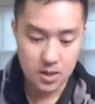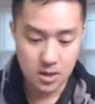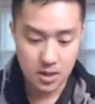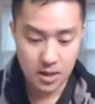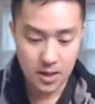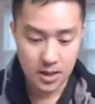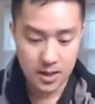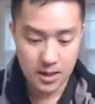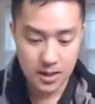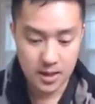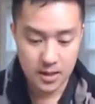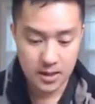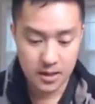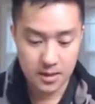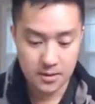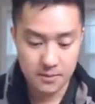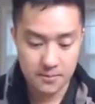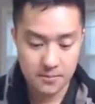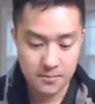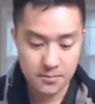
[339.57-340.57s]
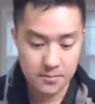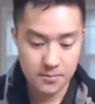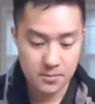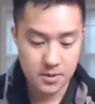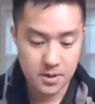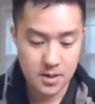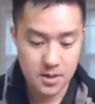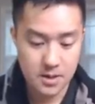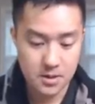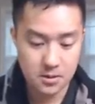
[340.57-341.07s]
Uh,
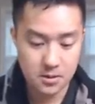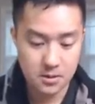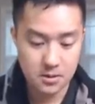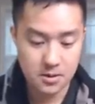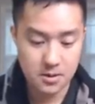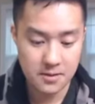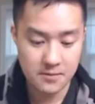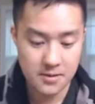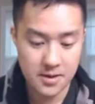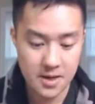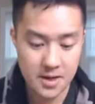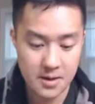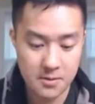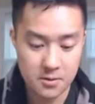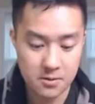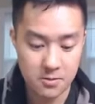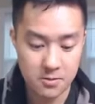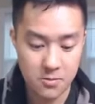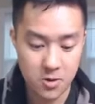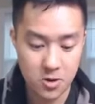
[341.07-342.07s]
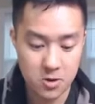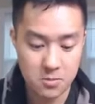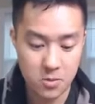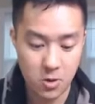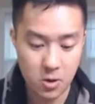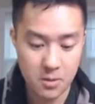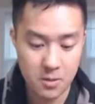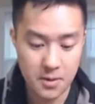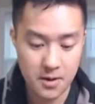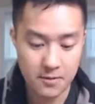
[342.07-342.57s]
heal 50 damage from those
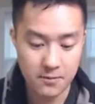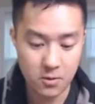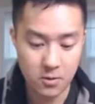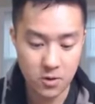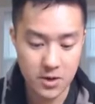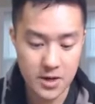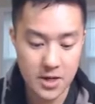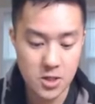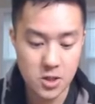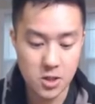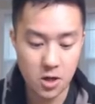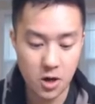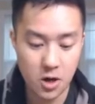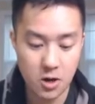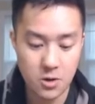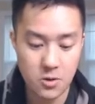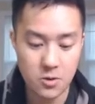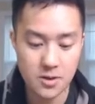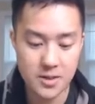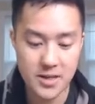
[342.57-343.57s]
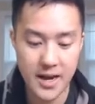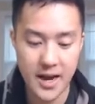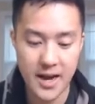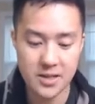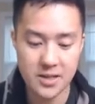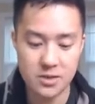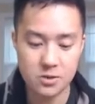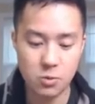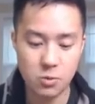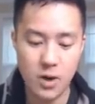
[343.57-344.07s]
Pokemon for each card you
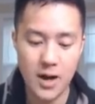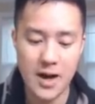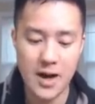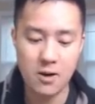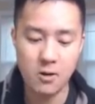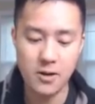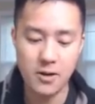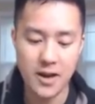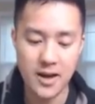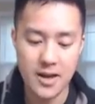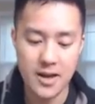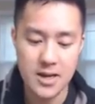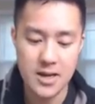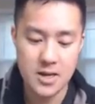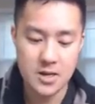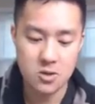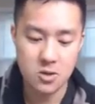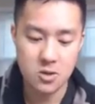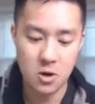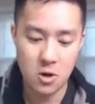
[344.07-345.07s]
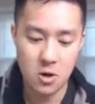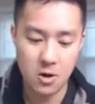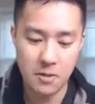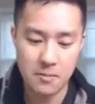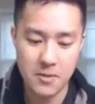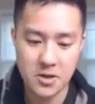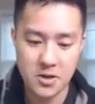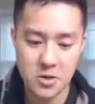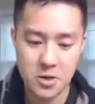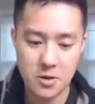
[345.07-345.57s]
attached. Wow, okay. So I'm
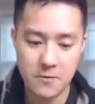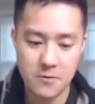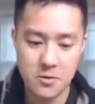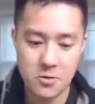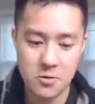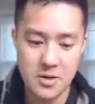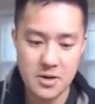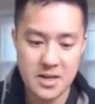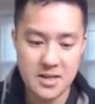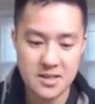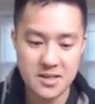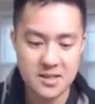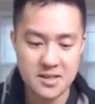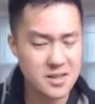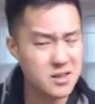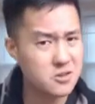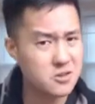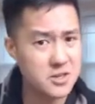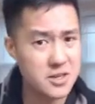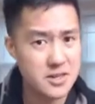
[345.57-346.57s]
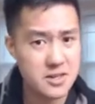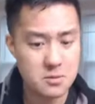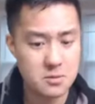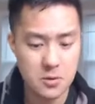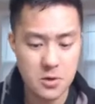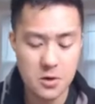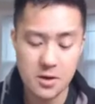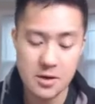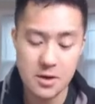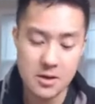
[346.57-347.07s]
not sure if you need 6 energy on this, but
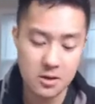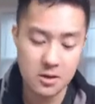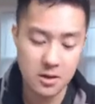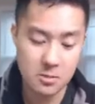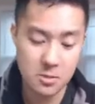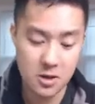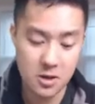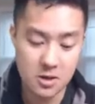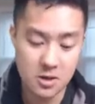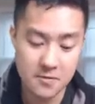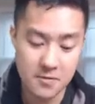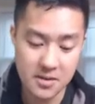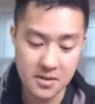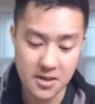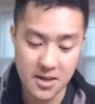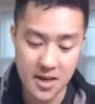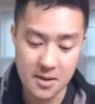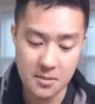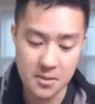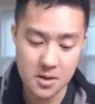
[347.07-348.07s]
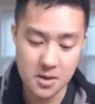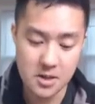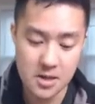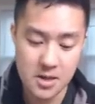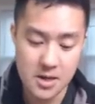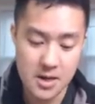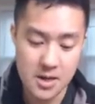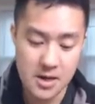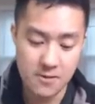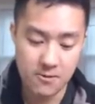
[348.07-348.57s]
you could heal up to 150 damage
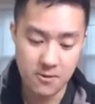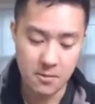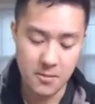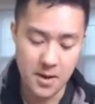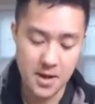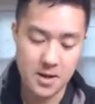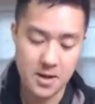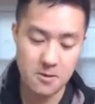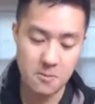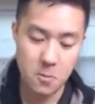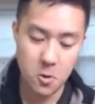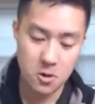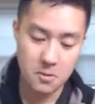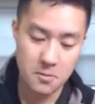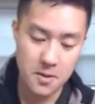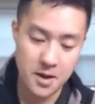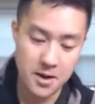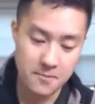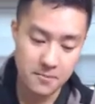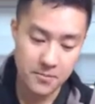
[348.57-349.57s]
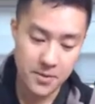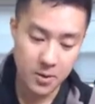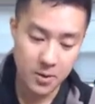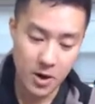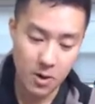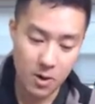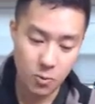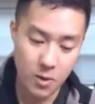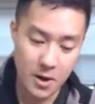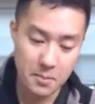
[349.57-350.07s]
from any of your Pokemon
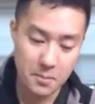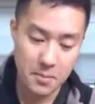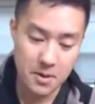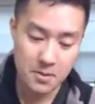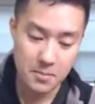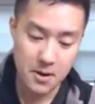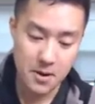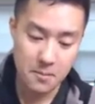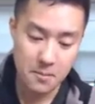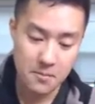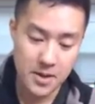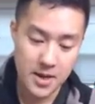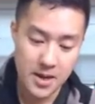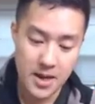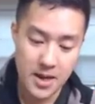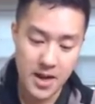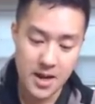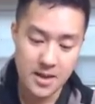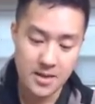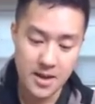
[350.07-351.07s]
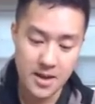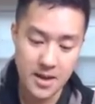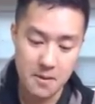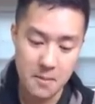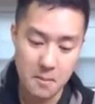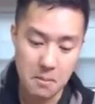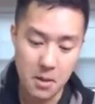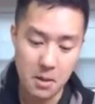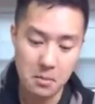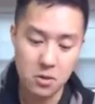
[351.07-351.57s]
while ramping them up. And
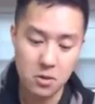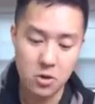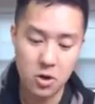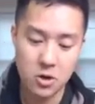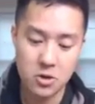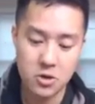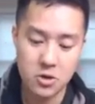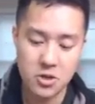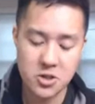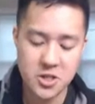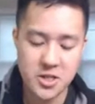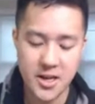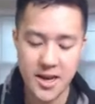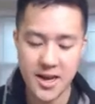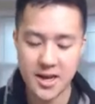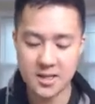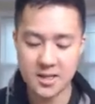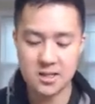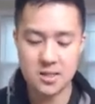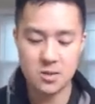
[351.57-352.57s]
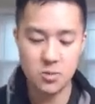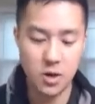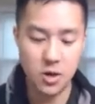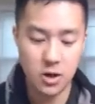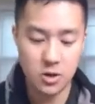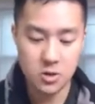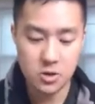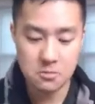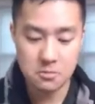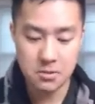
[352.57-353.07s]
then Bubble Launcher GX,
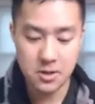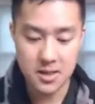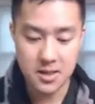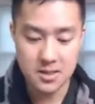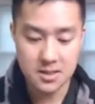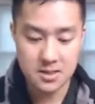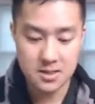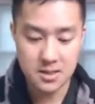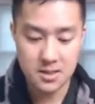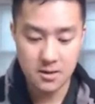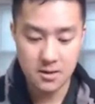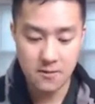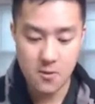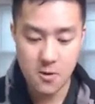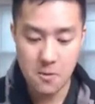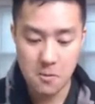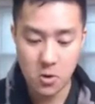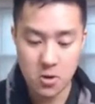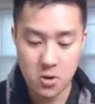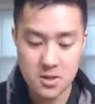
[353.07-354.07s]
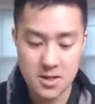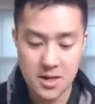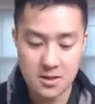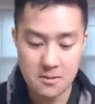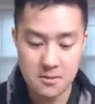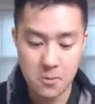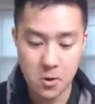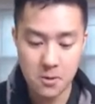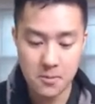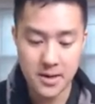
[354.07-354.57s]
100 plus. Your opponent's
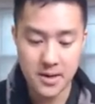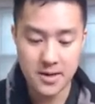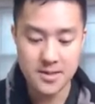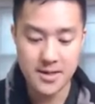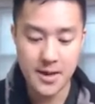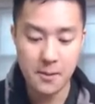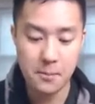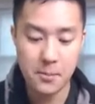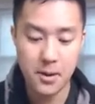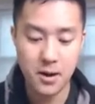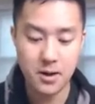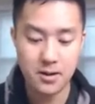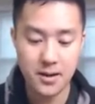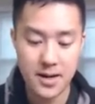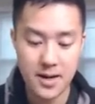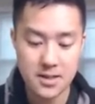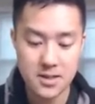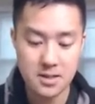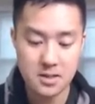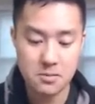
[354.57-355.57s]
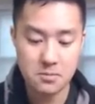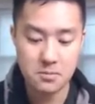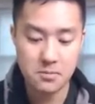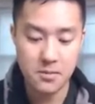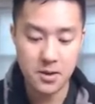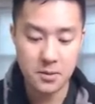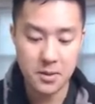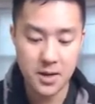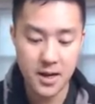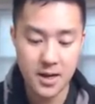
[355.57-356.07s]
active Pokemon is now paralyzed.
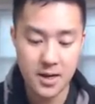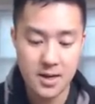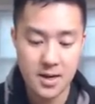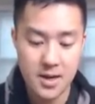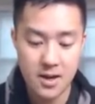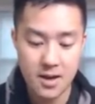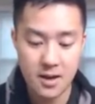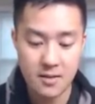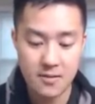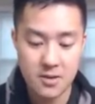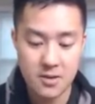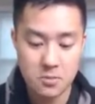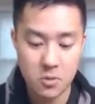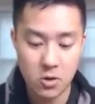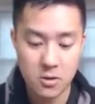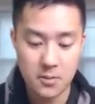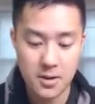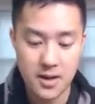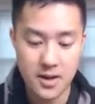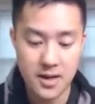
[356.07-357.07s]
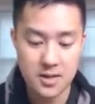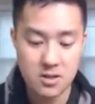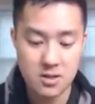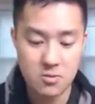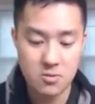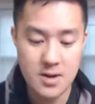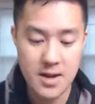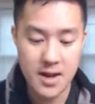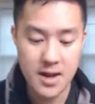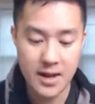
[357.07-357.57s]
not bad. If this Pokemon has
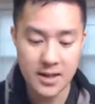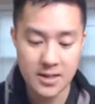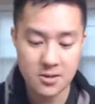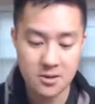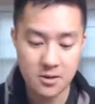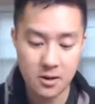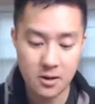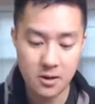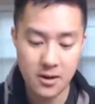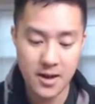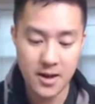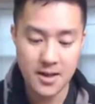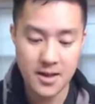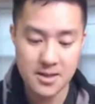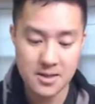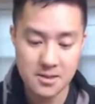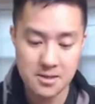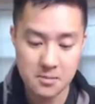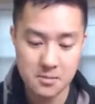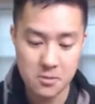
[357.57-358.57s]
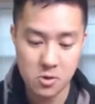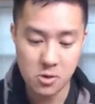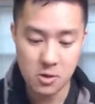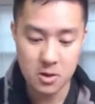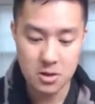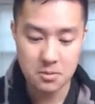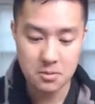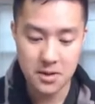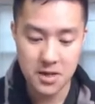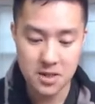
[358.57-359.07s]
3 extra, okay, that's cool.
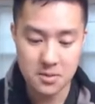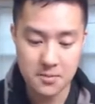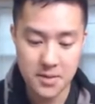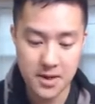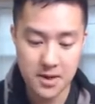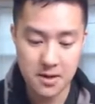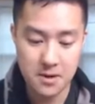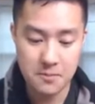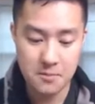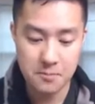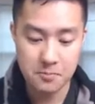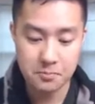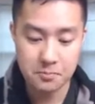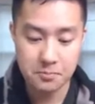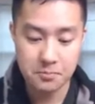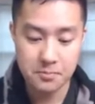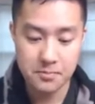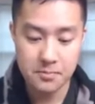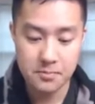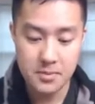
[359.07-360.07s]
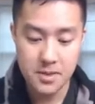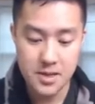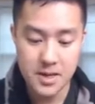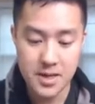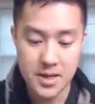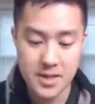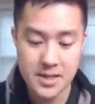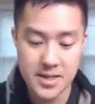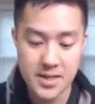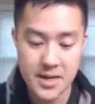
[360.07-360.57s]
A Splash Maker
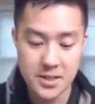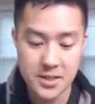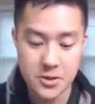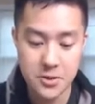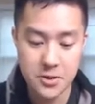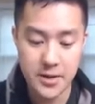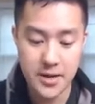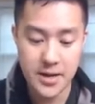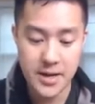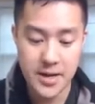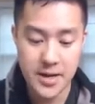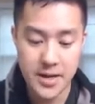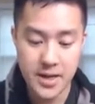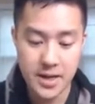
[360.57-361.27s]
attached to it.